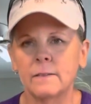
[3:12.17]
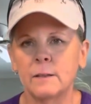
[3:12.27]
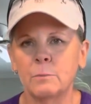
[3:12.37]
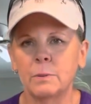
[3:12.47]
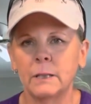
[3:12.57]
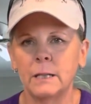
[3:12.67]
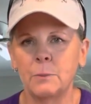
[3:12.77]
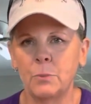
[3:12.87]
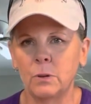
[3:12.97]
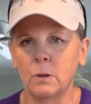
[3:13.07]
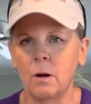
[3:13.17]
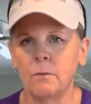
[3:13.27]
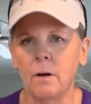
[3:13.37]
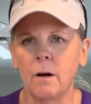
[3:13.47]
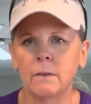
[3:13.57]
simply pull off
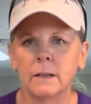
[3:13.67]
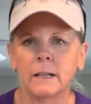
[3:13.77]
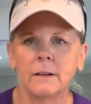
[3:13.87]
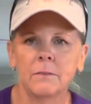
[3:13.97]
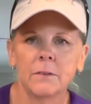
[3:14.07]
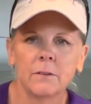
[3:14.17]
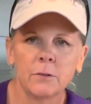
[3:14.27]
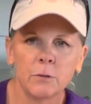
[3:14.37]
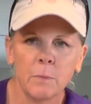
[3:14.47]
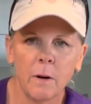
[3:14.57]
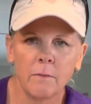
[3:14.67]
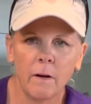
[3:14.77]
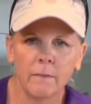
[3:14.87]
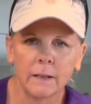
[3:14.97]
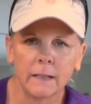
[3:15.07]
all the leaves, strip off
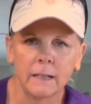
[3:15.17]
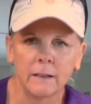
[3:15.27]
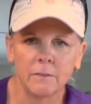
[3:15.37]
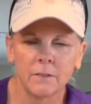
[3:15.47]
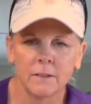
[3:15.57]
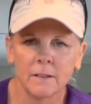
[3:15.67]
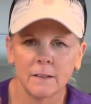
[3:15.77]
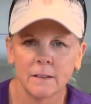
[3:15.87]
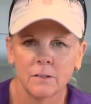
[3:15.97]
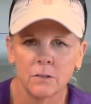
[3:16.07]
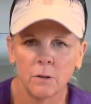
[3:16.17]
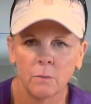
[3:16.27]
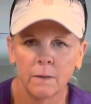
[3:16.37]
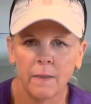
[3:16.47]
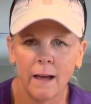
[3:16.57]
all the leaves. So you don't
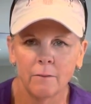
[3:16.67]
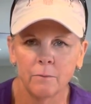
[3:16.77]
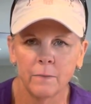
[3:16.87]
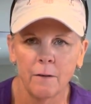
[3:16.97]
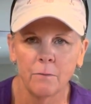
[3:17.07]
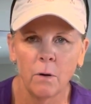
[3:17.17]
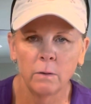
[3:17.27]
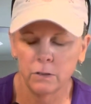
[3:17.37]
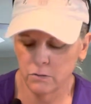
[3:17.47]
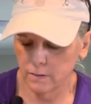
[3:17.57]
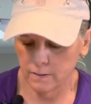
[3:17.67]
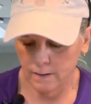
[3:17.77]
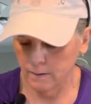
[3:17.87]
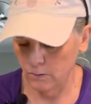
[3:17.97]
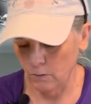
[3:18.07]
want that foliage just
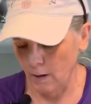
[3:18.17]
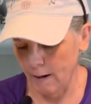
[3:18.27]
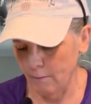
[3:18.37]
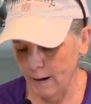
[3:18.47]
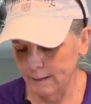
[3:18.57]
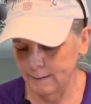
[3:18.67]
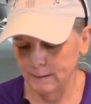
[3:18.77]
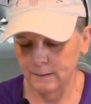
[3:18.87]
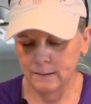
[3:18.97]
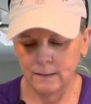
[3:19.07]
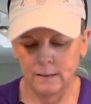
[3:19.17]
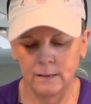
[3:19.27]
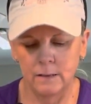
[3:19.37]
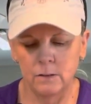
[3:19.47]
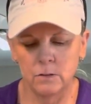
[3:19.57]
doesn't dry right.
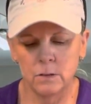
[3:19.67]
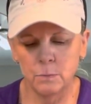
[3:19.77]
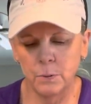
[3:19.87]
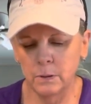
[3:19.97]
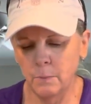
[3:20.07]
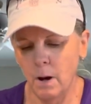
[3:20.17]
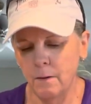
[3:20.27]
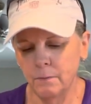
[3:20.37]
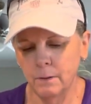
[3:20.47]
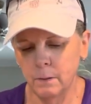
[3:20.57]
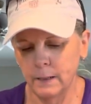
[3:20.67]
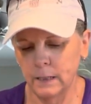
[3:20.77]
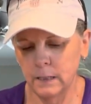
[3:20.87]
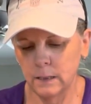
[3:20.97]
So just pull them off real quick.